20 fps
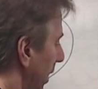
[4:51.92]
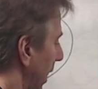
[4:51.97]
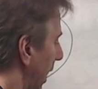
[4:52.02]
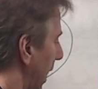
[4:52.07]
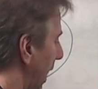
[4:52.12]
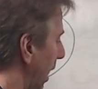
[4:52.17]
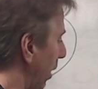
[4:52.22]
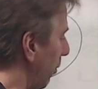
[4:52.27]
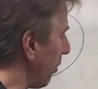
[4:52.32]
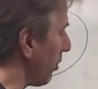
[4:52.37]

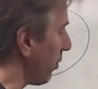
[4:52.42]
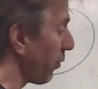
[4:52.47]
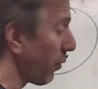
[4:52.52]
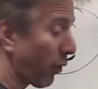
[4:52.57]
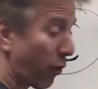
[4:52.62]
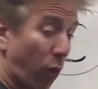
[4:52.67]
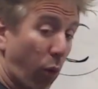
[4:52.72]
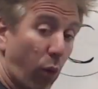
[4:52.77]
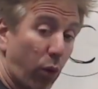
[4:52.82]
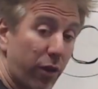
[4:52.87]
And when you've
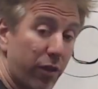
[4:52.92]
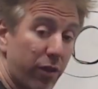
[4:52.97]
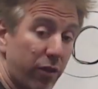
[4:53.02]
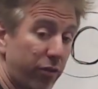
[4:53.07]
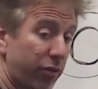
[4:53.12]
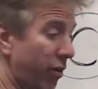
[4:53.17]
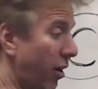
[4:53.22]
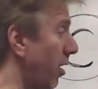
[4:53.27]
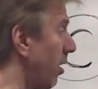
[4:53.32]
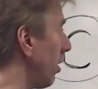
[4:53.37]
recorded the
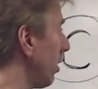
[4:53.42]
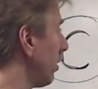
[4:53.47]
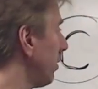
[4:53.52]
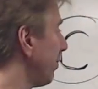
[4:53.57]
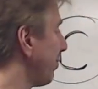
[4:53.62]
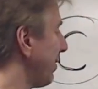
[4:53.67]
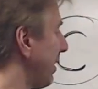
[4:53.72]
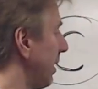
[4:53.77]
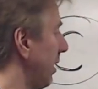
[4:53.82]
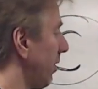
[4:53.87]
song,
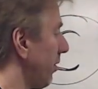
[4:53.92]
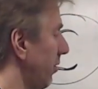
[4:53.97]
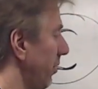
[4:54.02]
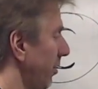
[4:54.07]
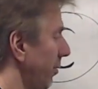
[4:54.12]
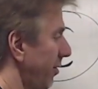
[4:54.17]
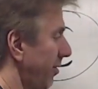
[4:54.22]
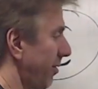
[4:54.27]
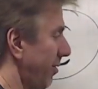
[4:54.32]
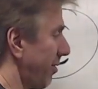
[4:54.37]
it
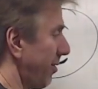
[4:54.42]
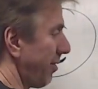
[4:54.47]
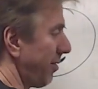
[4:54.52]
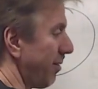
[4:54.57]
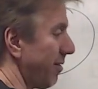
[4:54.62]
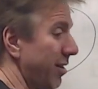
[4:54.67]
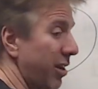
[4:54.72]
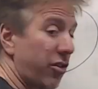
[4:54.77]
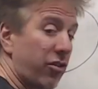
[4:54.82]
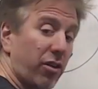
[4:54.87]
exists
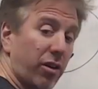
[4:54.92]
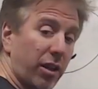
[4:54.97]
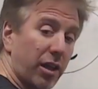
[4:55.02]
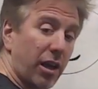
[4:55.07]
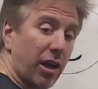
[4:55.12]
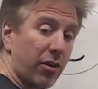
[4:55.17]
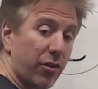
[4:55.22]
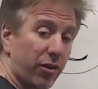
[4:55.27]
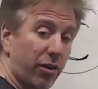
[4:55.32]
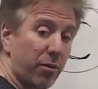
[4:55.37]
digitally
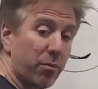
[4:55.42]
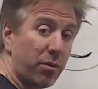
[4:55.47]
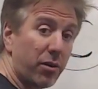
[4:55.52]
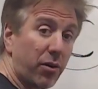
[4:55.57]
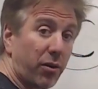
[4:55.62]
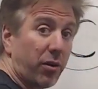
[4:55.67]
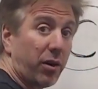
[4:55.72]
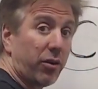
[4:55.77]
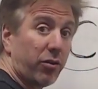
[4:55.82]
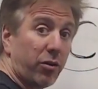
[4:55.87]
on your
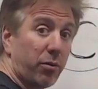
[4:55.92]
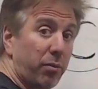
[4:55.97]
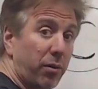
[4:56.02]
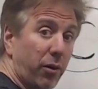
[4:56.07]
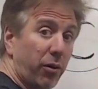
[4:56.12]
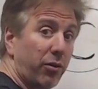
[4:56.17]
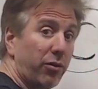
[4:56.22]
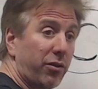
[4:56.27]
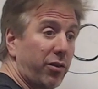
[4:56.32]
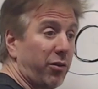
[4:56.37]
computer, I
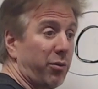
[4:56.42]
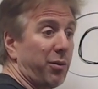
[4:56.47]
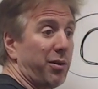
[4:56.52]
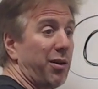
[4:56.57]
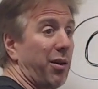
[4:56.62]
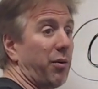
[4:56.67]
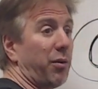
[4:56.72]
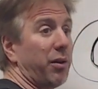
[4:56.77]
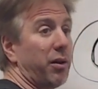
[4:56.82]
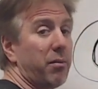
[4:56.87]
suppose, because we
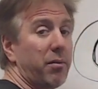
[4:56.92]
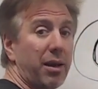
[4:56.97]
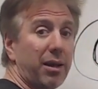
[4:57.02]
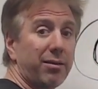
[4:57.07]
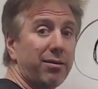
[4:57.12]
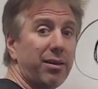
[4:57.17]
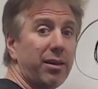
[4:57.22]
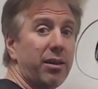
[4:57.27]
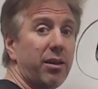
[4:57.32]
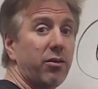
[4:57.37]
don't really make
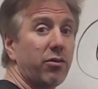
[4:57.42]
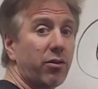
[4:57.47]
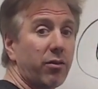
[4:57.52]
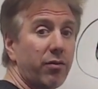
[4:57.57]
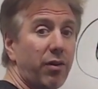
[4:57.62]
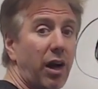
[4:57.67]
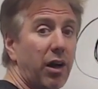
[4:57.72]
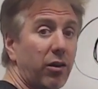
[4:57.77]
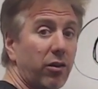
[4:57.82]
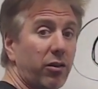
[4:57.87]
CDs or
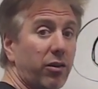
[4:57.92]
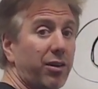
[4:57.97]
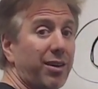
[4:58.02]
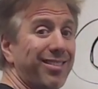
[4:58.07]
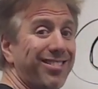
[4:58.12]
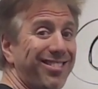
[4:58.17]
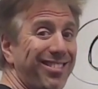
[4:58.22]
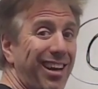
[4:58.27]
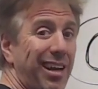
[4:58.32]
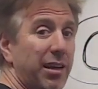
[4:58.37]
vinyl or
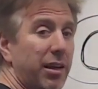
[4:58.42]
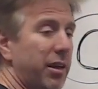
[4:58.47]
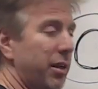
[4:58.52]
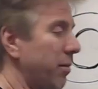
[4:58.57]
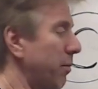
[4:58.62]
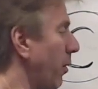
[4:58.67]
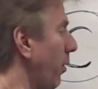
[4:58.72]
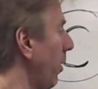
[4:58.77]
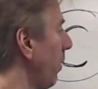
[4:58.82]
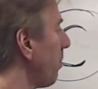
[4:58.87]
cassette
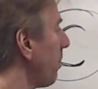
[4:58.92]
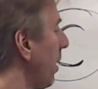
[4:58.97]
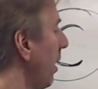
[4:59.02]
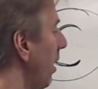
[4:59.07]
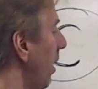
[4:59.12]
anymore.